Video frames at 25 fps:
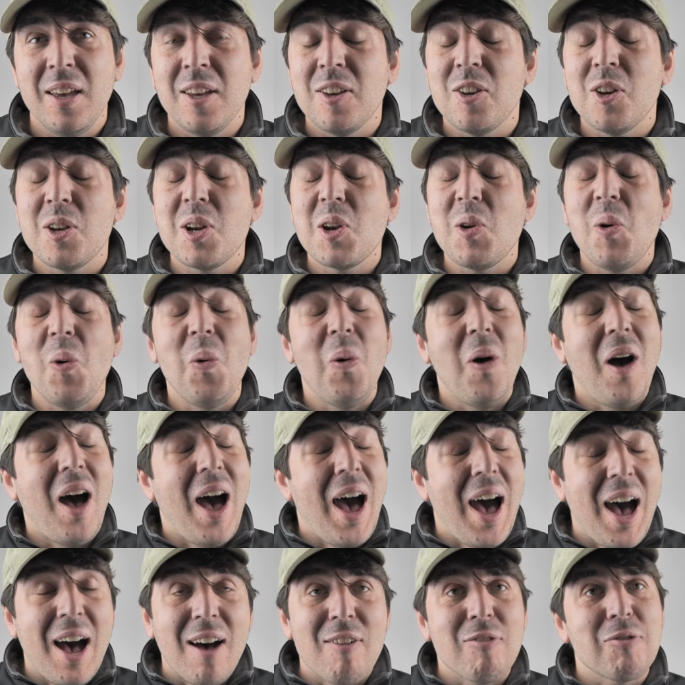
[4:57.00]
You don't
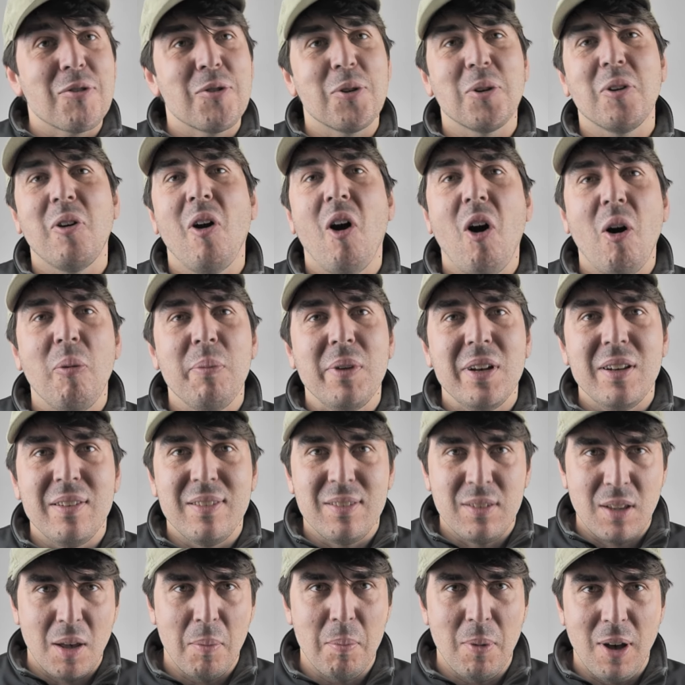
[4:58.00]
have to come in
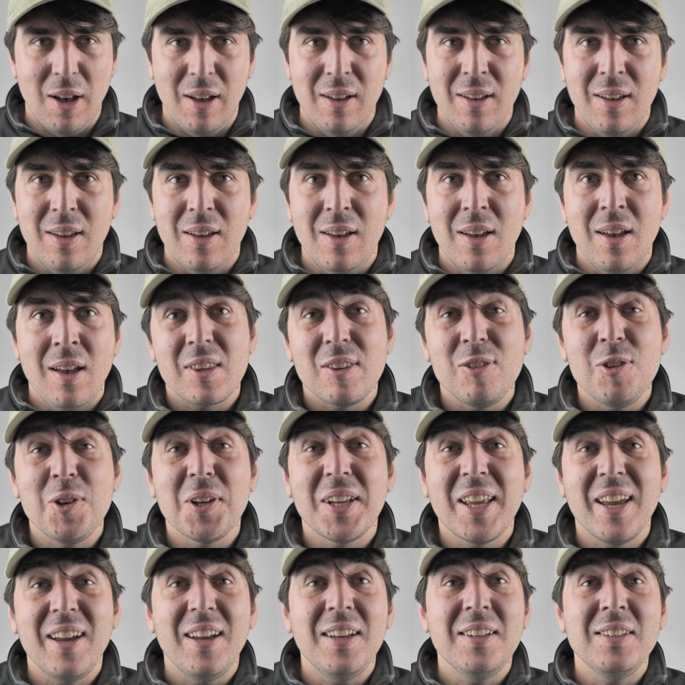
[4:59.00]
summer. You
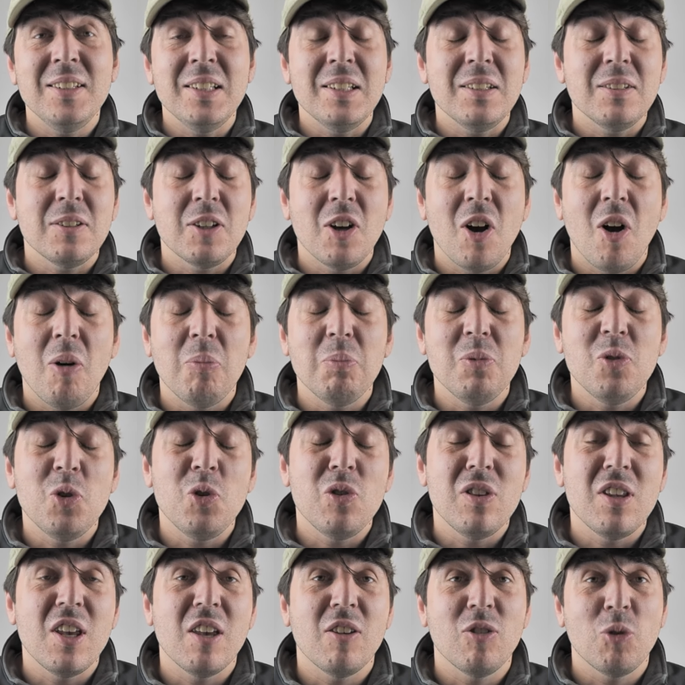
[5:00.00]
can come to
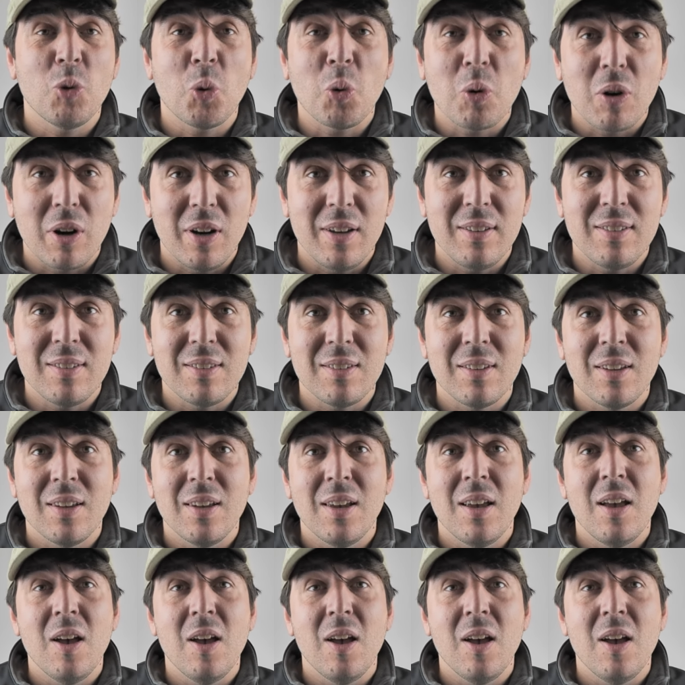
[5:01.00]
the Azores